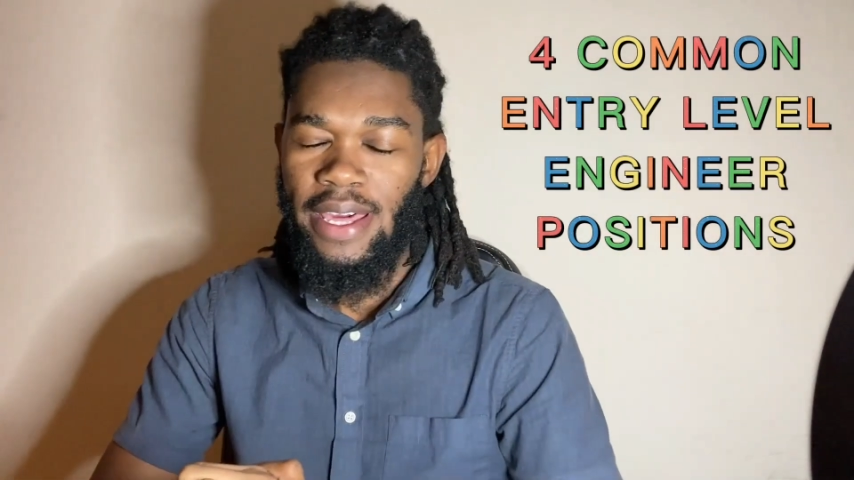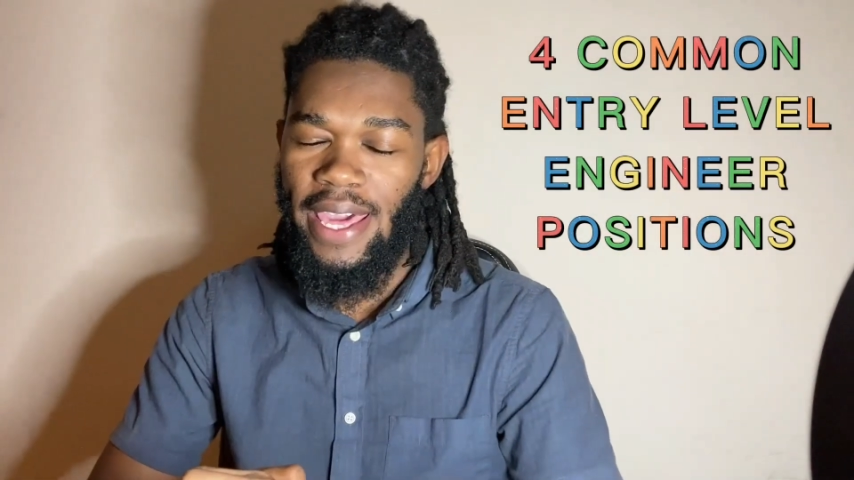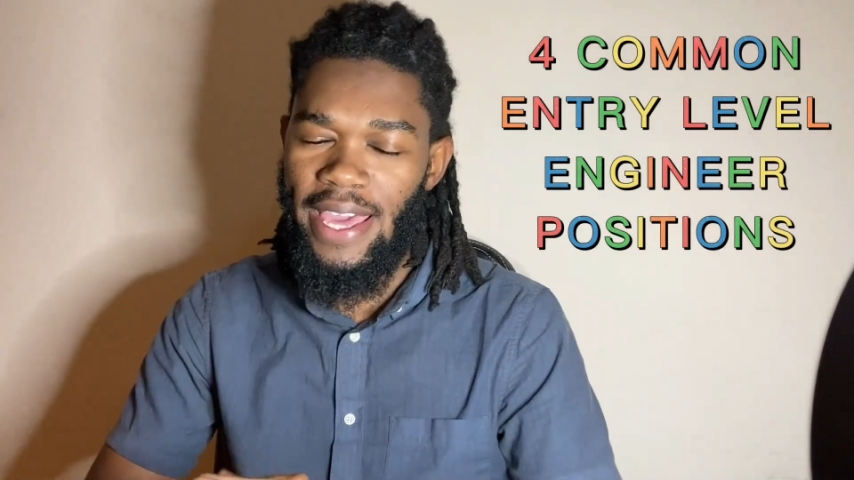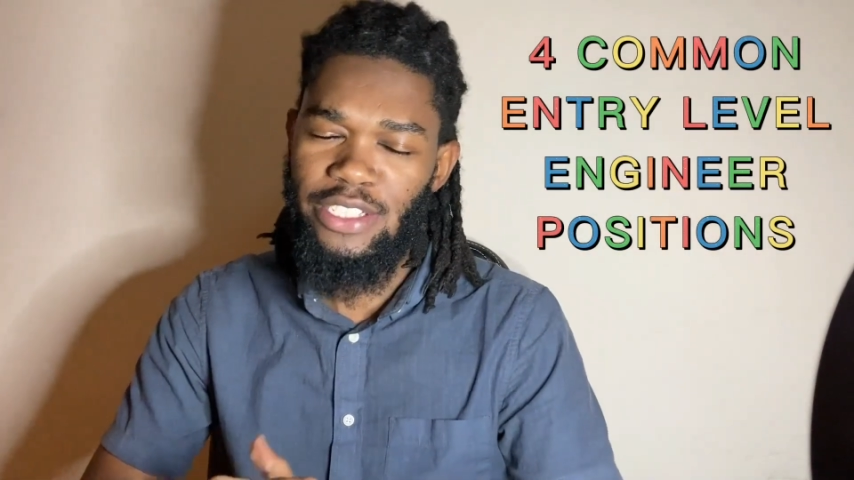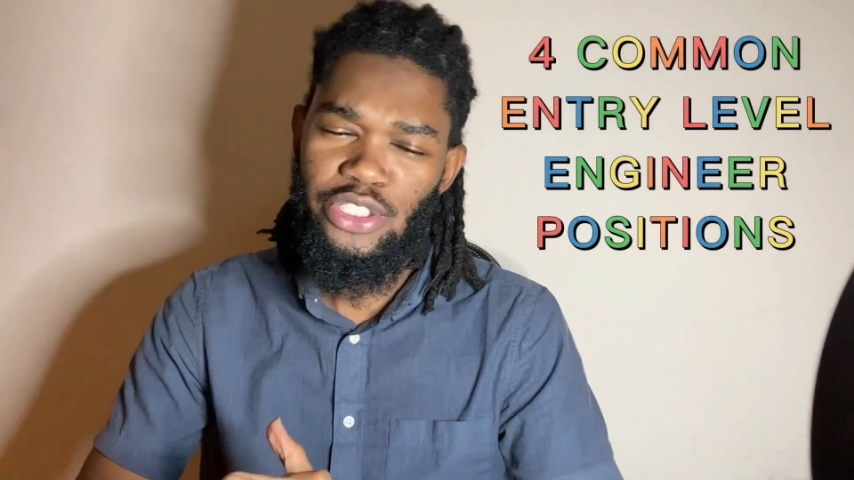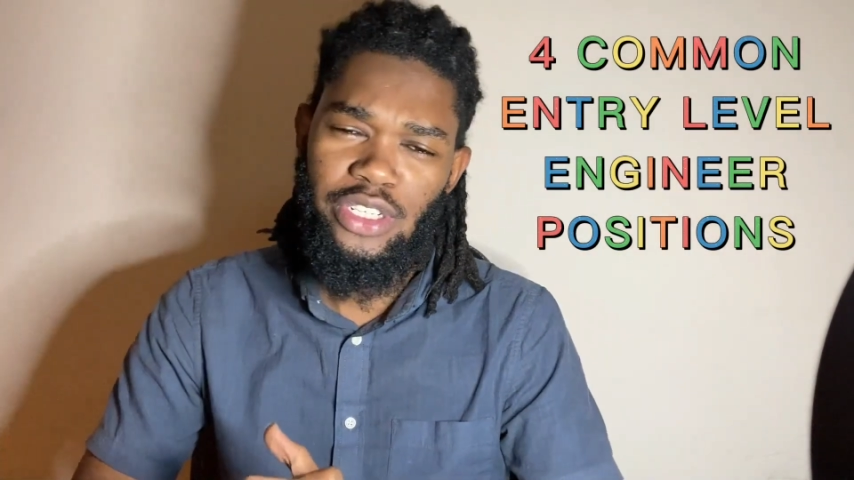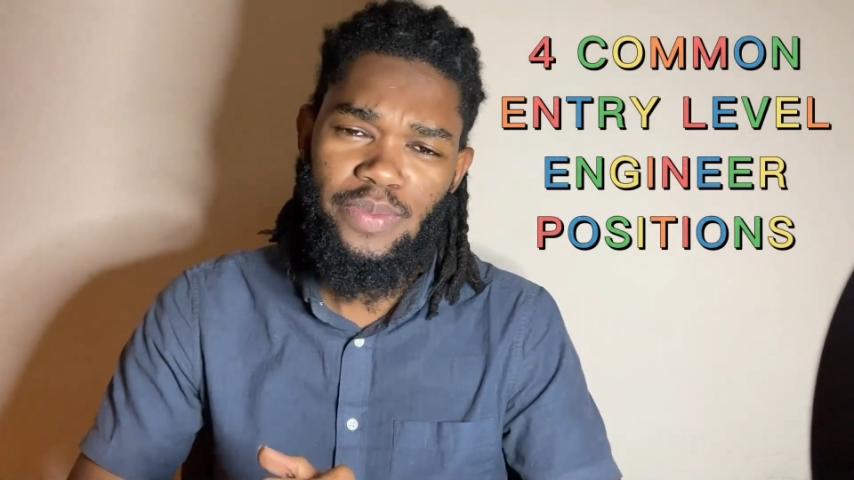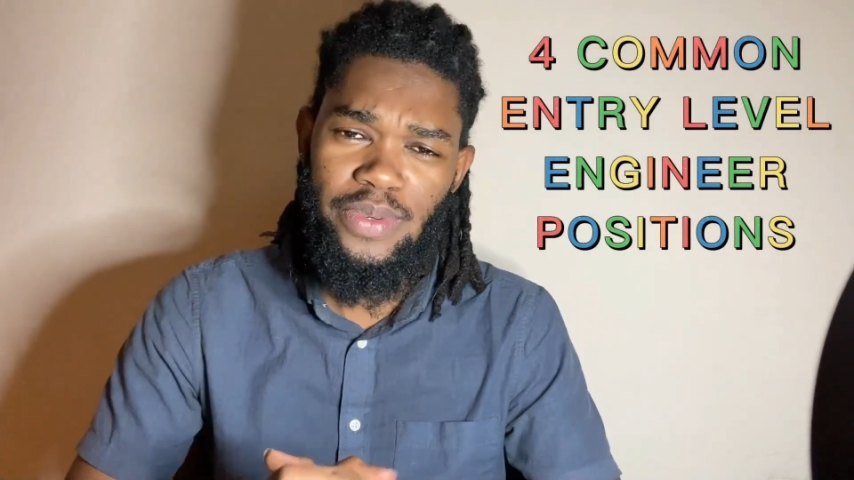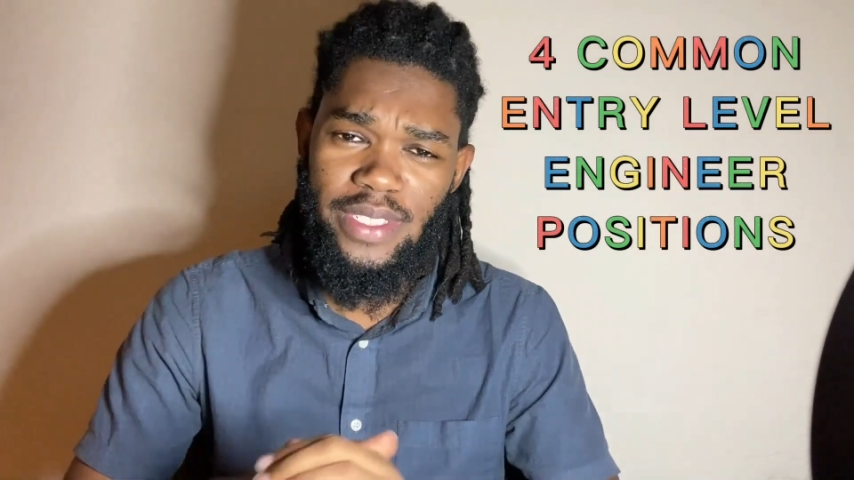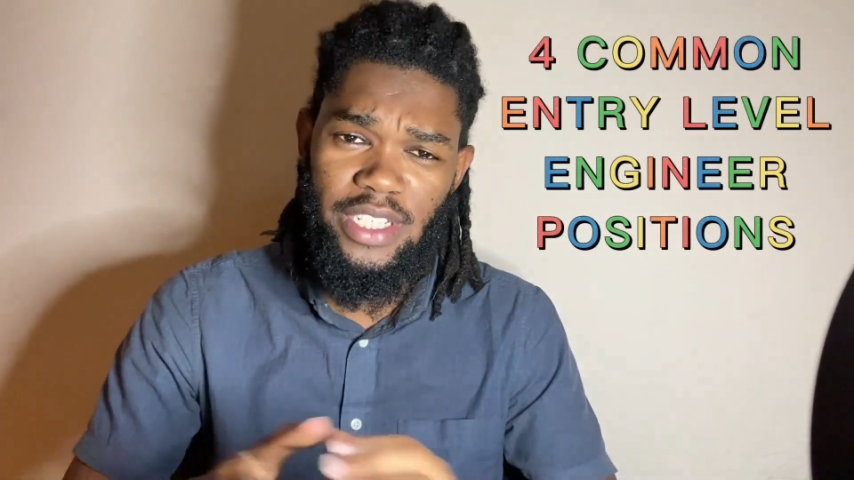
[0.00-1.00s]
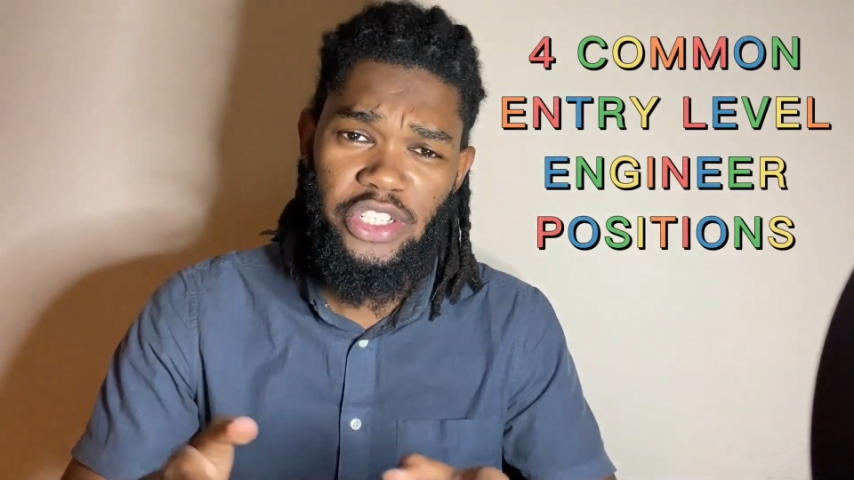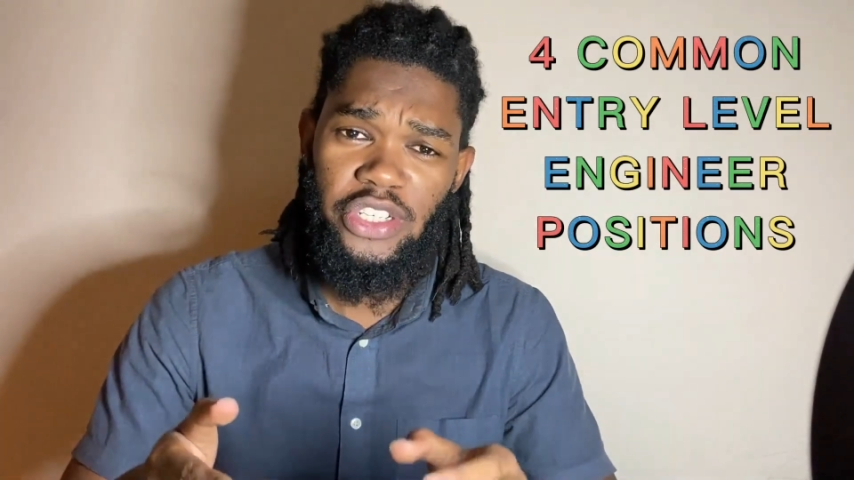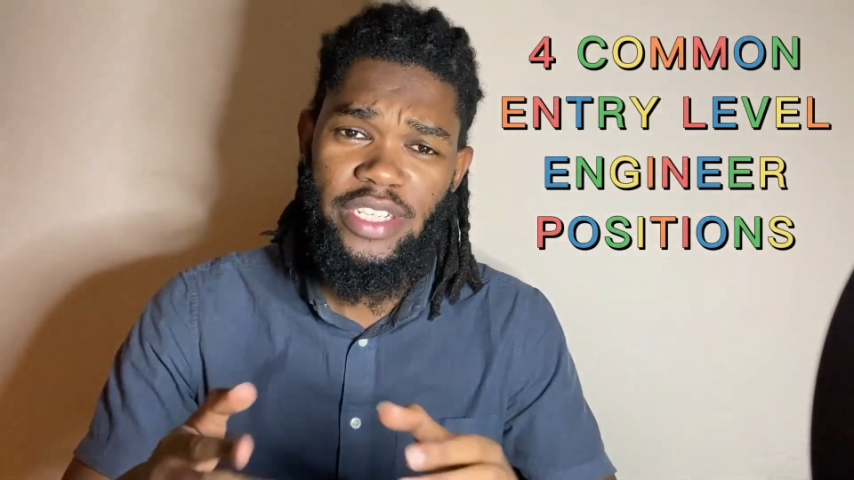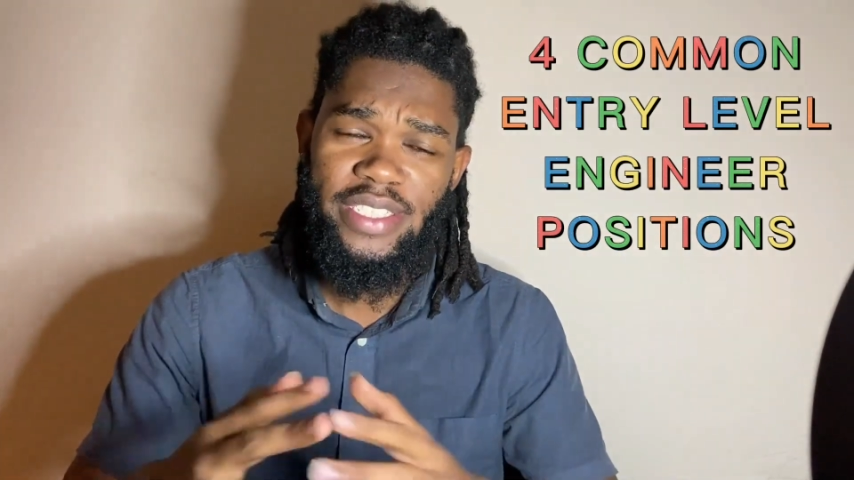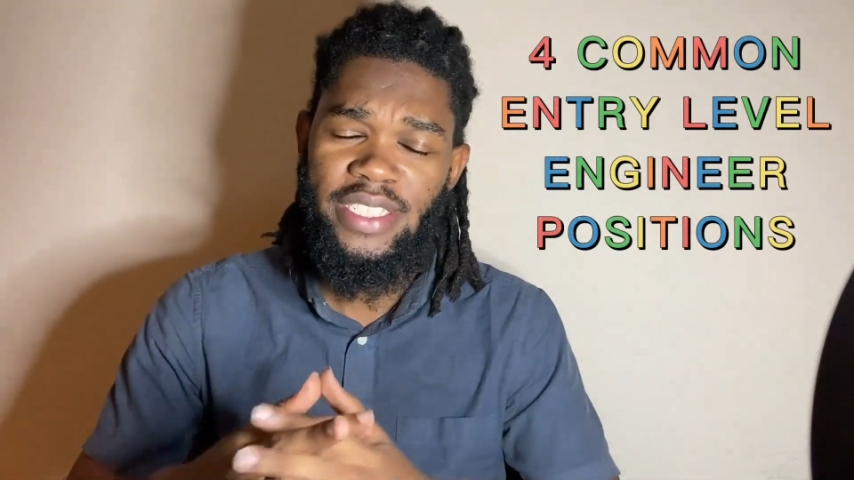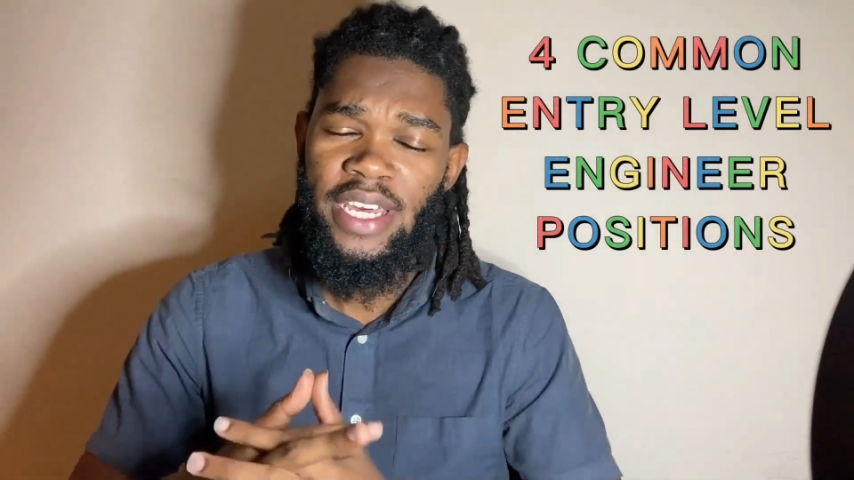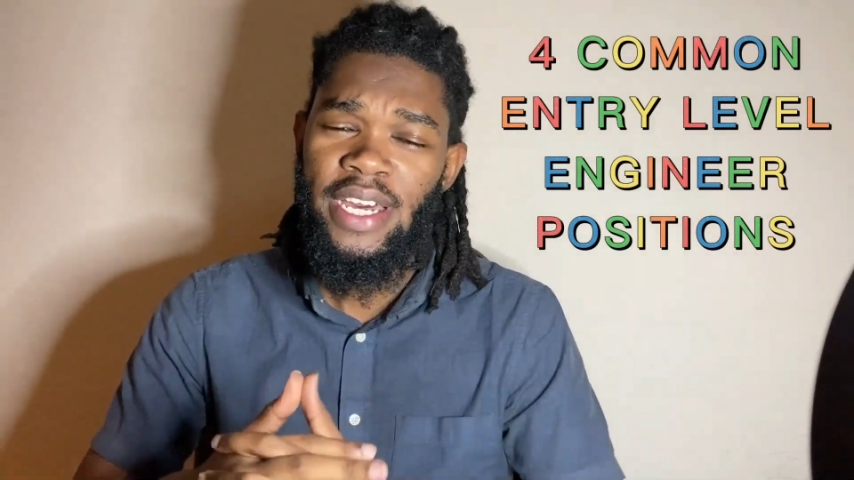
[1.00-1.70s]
engineering positions